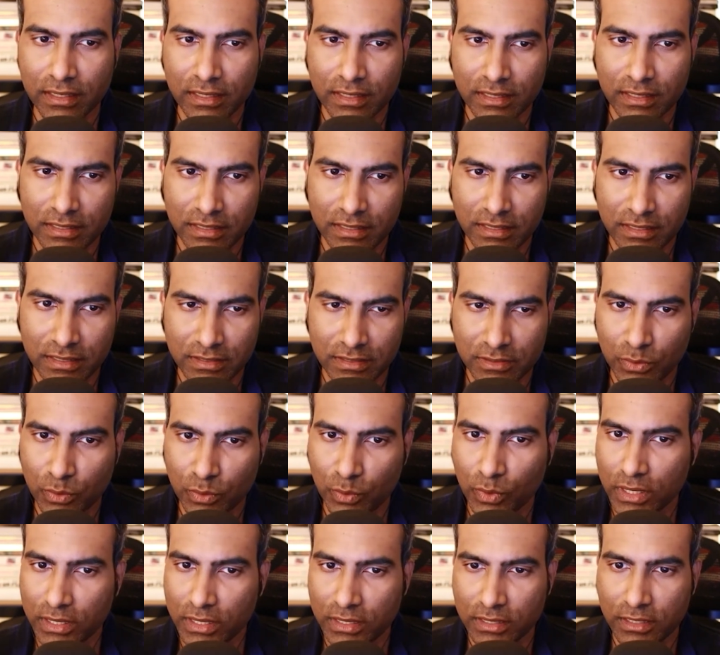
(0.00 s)
is
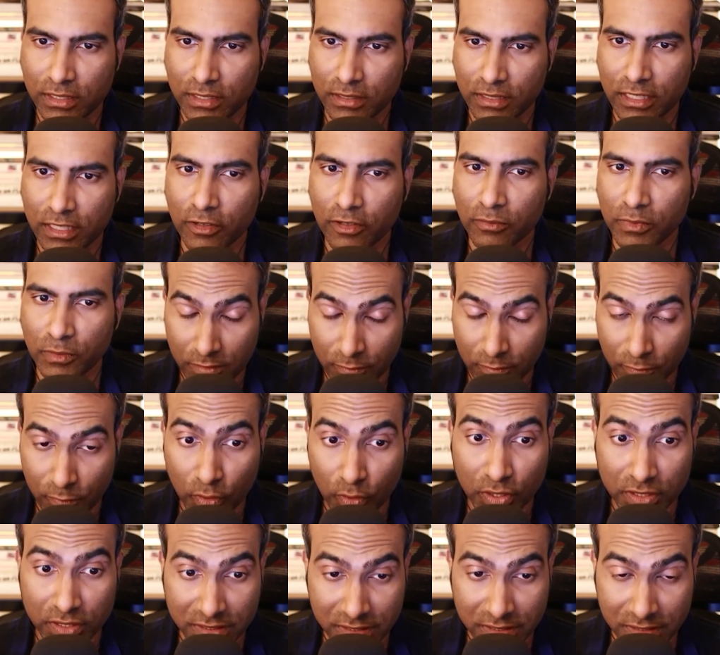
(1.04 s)
what the government
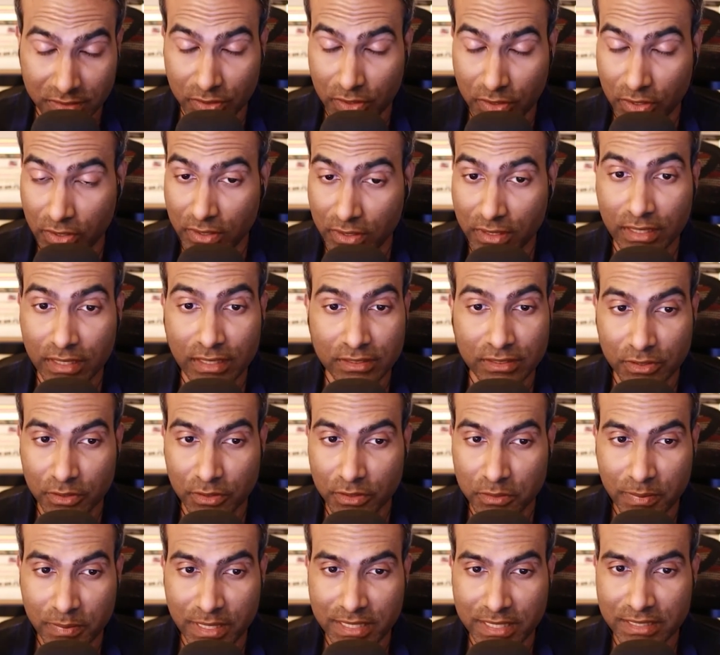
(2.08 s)
focuses on. So
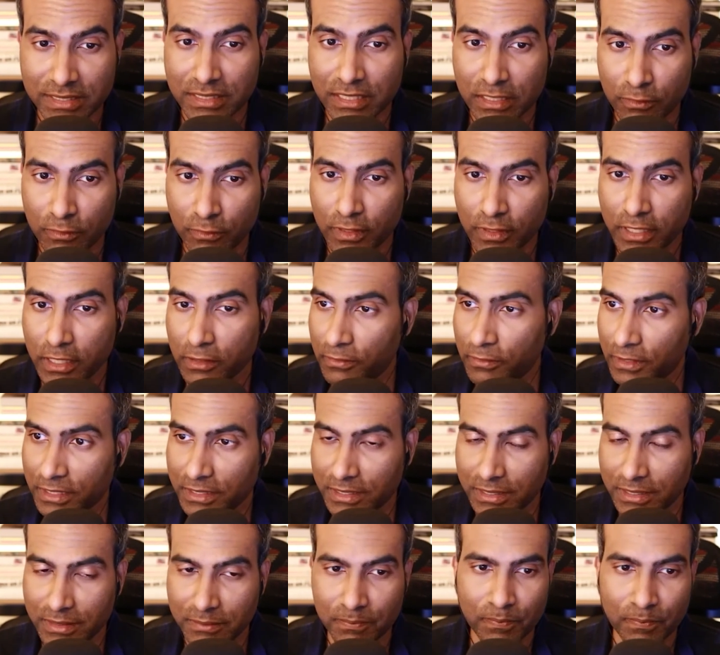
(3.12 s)
it's basically
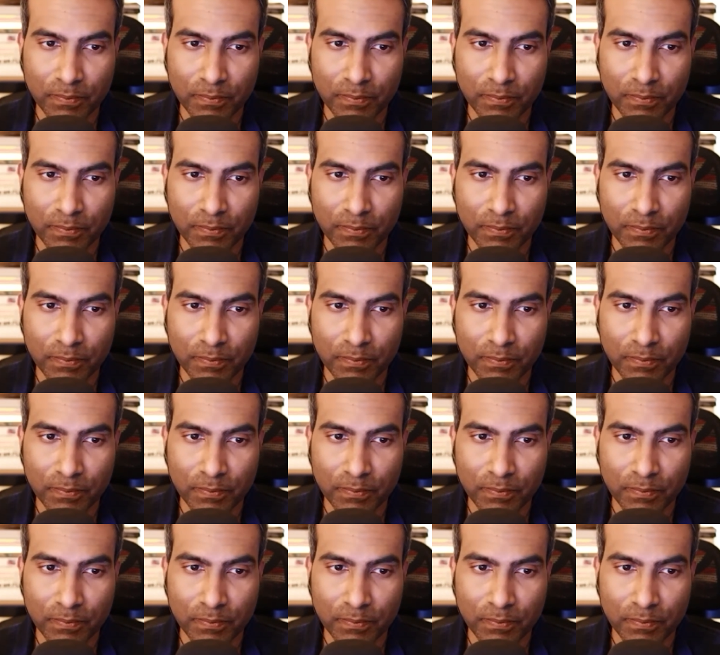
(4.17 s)
firefighting.